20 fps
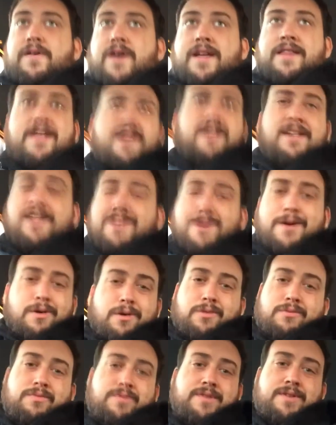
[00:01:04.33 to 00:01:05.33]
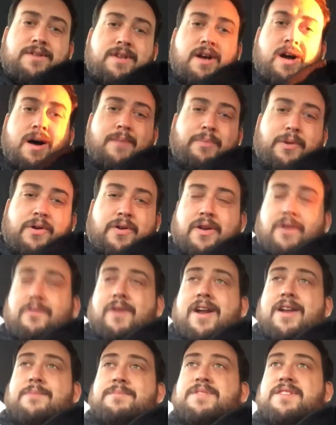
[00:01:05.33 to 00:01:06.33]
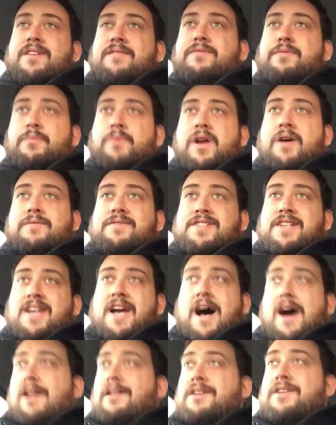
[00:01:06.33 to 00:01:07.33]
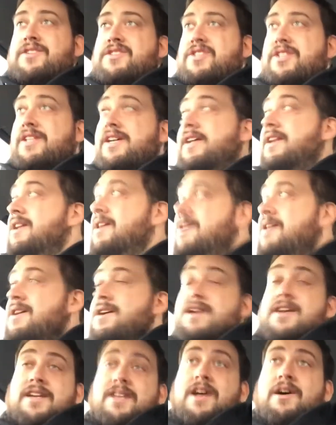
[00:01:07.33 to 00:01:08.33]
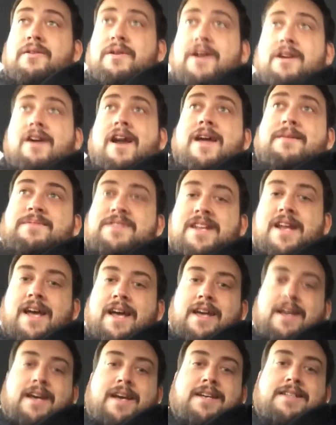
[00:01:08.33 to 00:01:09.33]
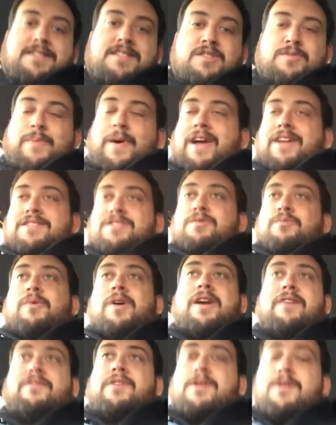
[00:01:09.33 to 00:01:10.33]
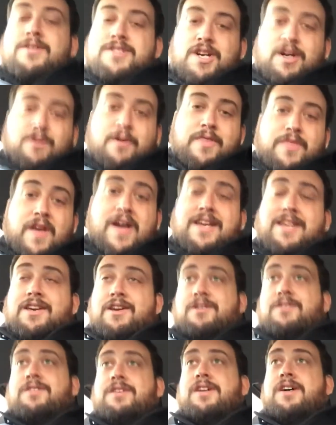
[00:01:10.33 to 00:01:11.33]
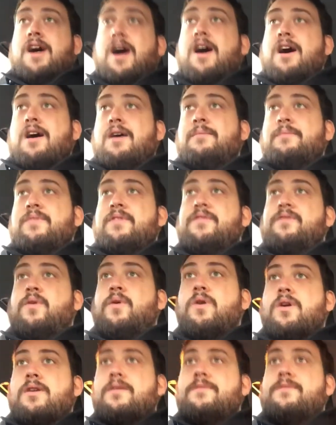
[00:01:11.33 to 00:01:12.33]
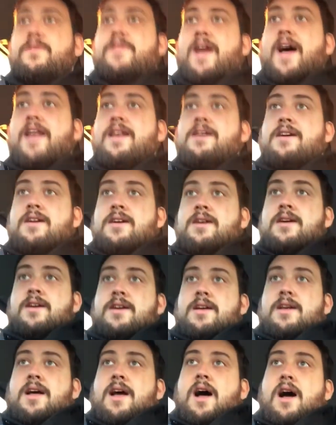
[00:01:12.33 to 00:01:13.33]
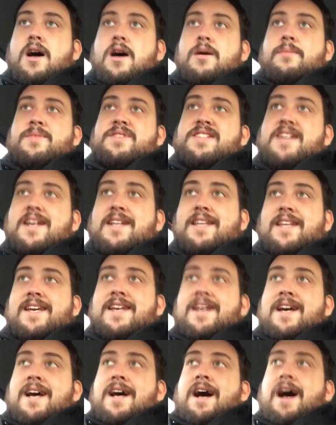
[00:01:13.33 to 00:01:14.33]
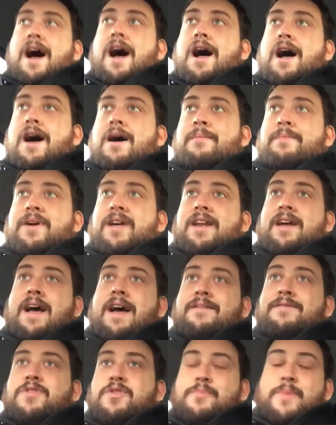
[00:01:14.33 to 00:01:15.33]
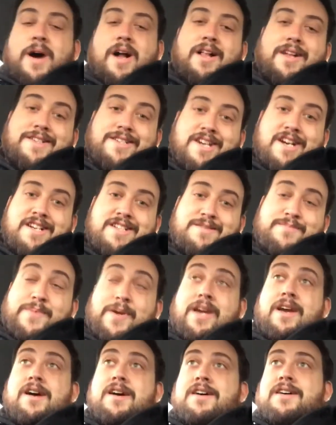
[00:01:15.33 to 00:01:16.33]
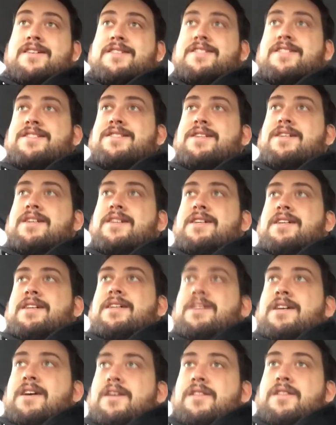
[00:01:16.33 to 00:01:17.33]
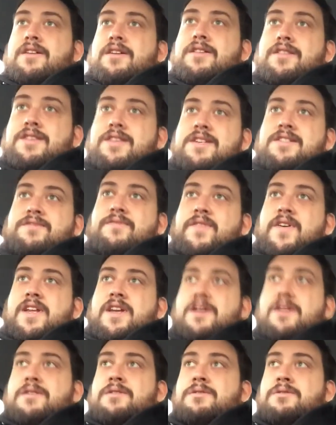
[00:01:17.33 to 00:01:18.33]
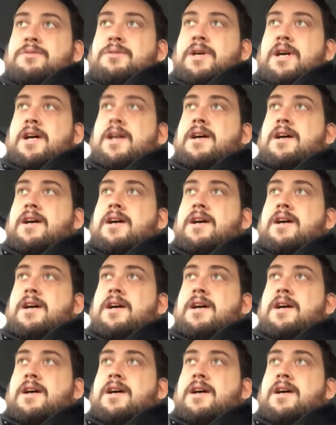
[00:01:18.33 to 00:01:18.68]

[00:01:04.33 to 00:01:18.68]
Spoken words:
and then, you know, uploading random stuff from when I was in college, and then, you know, here I am today, Higgins in Japan. So whatever. So thank you for that. Secondly, I'm gonna have to apologize because this video